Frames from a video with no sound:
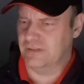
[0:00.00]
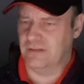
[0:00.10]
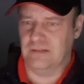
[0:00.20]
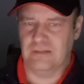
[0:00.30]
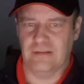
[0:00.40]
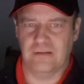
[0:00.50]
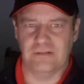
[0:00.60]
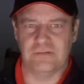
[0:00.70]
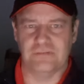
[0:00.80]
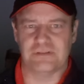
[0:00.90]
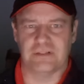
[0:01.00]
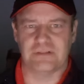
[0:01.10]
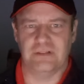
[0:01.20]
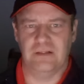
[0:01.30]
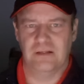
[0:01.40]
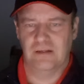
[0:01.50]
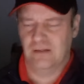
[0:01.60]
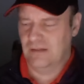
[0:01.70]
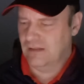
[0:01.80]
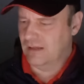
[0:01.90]
I can hit that thing 260
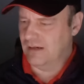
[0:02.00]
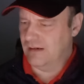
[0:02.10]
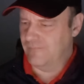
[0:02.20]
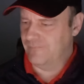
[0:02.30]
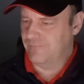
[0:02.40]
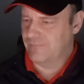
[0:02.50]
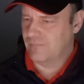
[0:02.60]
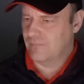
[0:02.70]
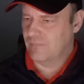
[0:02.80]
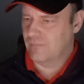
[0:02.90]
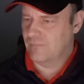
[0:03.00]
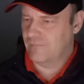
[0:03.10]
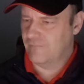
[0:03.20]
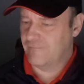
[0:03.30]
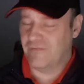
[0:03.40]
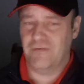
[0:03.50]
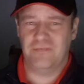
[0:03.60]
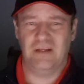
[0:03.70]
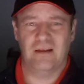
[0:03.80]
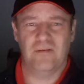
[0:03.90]
for
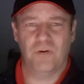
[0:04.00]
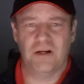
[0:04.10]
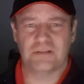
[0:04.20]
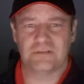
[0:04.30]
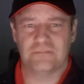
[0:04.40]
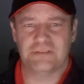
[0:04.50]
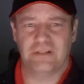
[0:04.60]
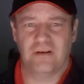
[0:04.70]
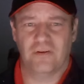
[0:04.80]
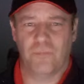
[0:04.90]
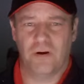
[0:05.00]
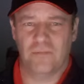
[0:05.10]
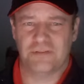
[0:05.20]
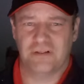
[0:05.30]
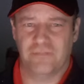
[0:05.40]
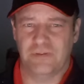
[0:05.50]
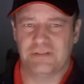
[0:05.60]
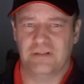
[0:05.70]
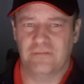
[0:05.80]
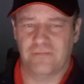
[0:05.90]
59 bucks. It was sitting on the bottom shelf and
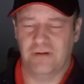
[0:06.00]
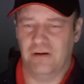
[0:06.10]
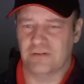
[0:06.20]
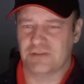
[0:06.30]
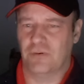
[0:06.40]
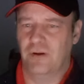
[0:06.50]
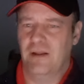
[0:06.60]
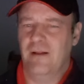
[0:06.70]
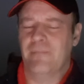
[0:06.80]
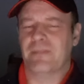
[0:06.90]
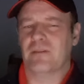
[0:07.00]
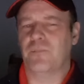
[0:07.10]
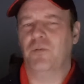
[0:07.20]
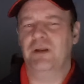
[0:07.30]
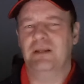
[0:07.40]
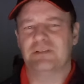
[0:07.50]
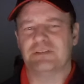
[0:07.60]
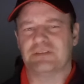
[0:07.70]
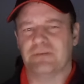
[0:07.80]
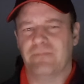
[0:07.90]
sitting for a year. So the point
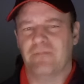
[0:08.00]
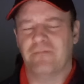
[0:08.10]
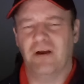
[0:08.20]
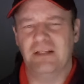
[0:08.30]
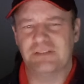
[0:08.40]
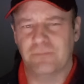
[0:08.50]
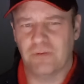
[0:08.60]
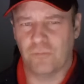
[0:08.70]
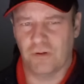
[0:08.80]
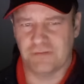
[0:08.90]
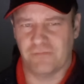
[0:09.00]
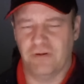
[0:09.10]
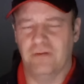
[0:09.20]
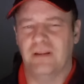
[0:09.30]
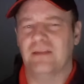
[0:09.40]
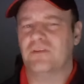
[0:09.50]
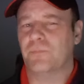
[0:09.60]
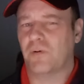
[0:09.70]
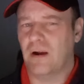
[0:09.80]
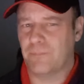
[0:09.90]
is find something that works for you. Get the
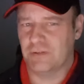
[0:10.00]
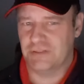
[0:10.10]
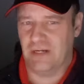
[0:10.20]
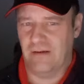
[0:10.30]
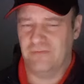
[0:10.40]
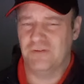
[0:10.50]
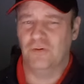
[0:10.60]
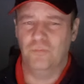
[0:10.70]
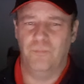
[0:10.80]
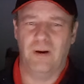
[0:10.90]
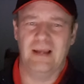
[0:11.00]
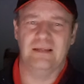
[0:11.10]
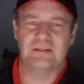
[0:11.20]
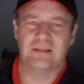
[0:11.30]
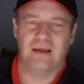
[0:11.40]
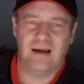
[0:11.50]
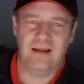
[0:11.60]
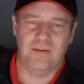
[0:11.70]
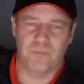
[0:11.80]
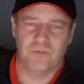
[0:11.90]
proper shaft. Don't buy into the
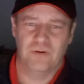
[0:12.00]
hype.